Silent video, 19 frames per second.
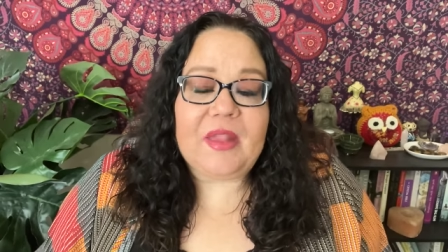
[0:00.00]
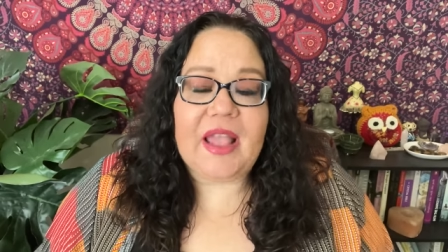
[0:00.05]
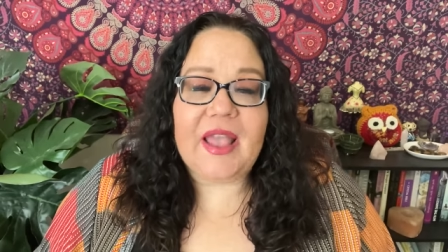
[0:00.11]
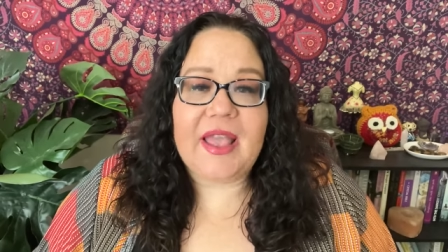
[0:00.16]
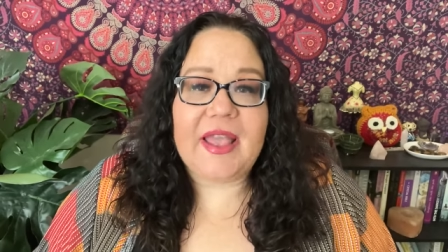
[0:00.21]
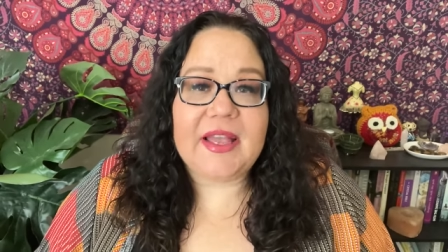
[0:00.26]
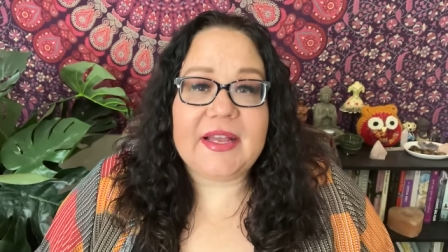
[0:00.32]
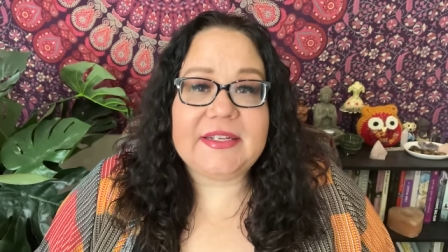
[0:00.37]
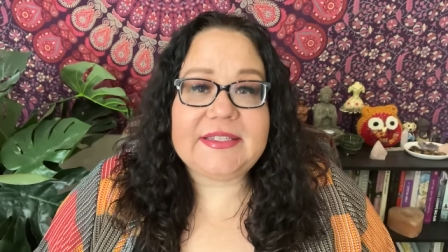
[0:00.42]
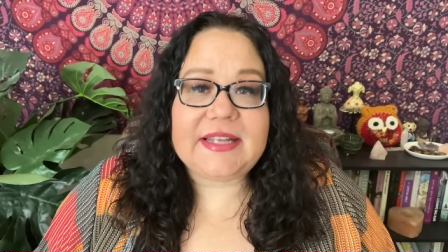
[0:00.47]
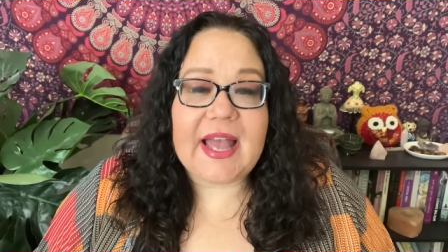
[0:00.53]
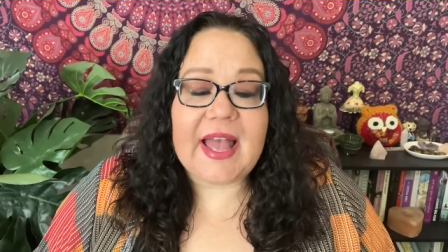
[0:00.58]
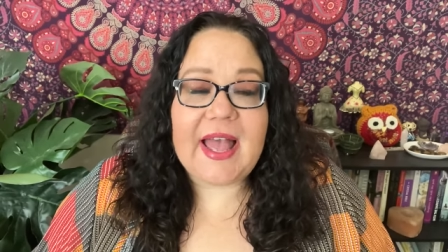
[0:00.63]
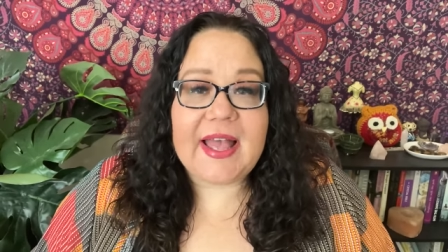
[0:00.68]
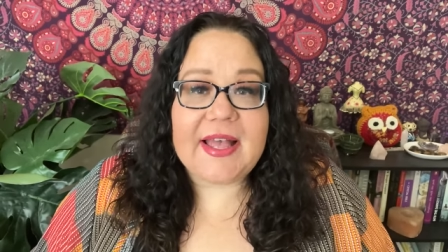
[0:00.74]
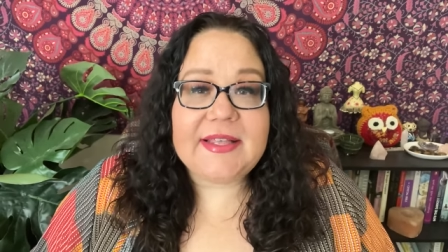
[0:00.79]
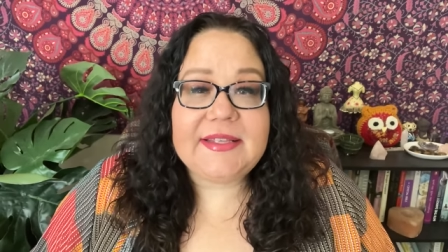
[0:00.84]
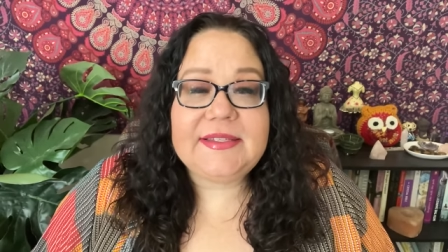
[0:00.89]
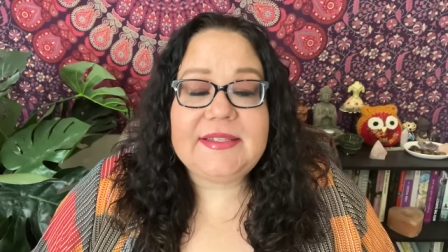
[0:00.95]
And
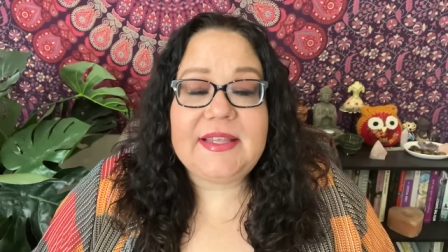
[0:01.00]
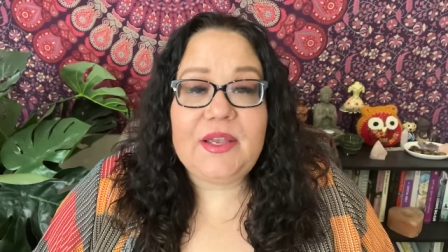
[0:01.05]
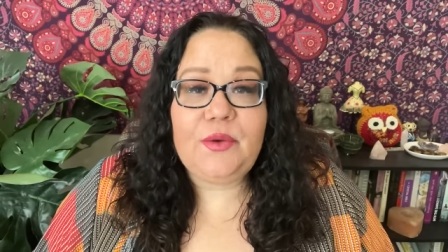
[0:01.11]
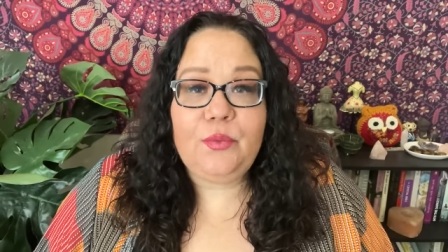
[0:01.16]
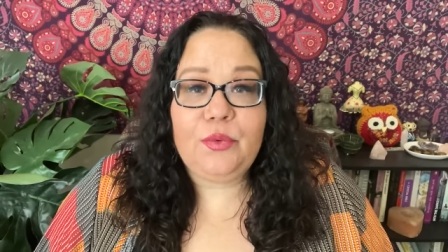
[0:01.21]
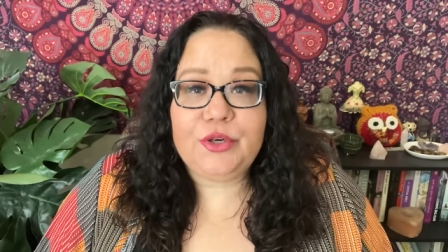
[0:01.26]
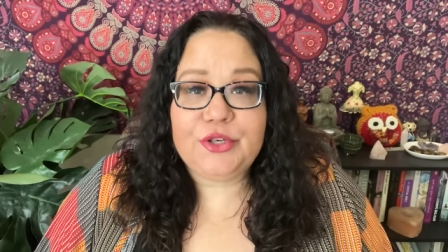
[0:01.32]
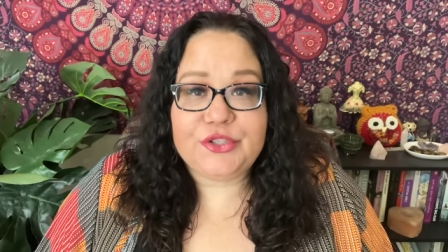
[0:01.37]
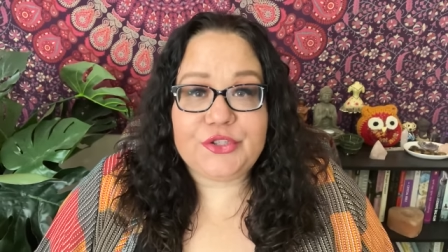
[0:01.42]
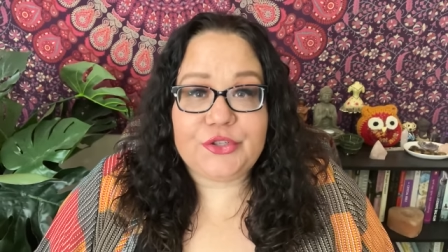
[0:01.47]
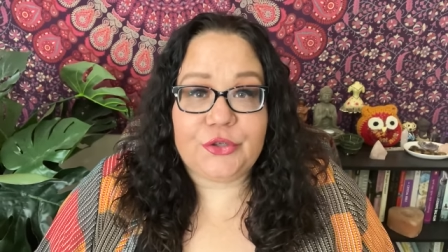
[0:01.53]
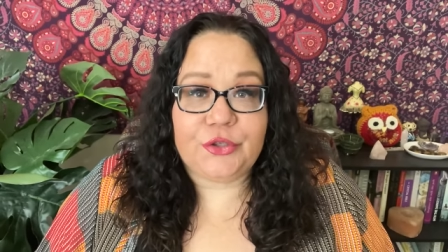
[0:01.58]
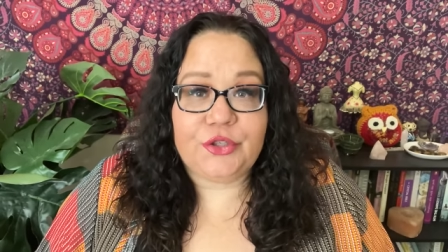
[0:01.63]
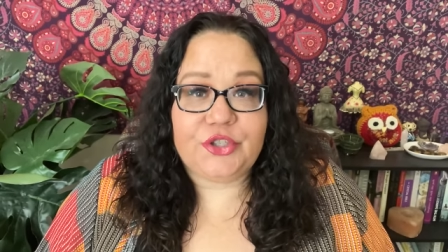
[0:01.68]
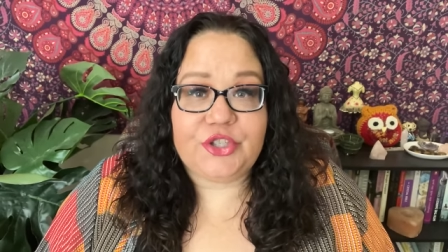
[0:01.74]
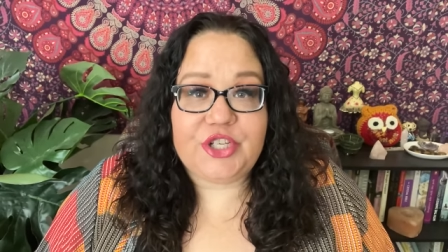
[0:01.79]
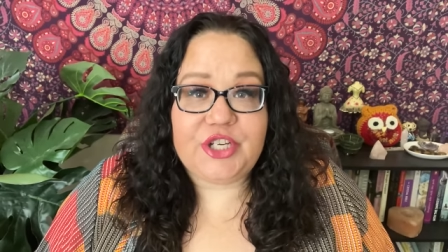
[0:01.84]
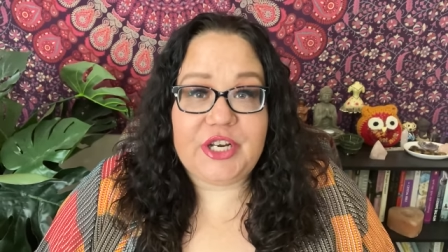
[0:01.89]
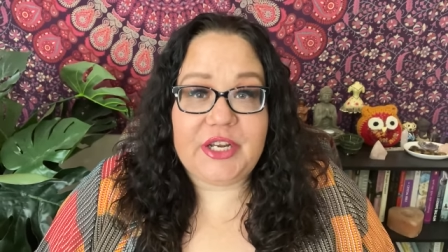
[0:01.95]
as they were
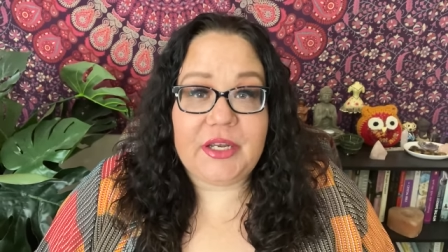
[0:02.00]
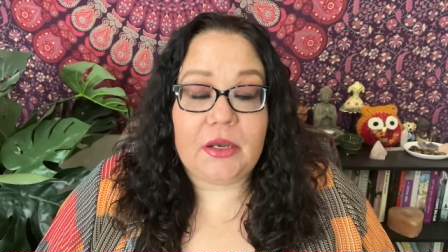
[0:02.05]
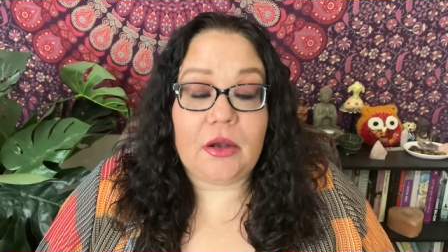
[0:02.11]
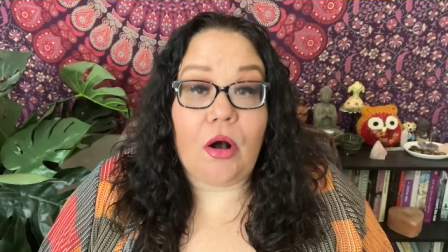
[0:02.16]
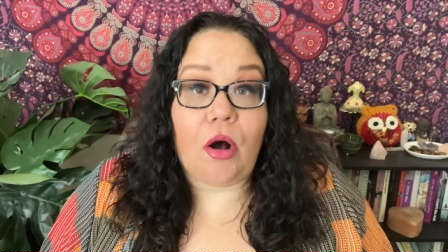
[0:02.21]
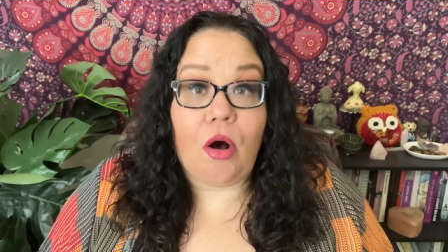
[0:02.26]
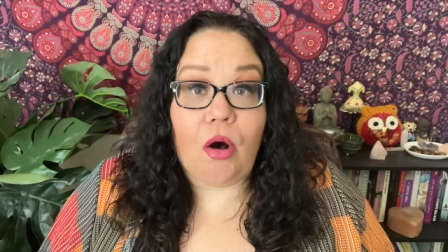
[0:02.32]
searching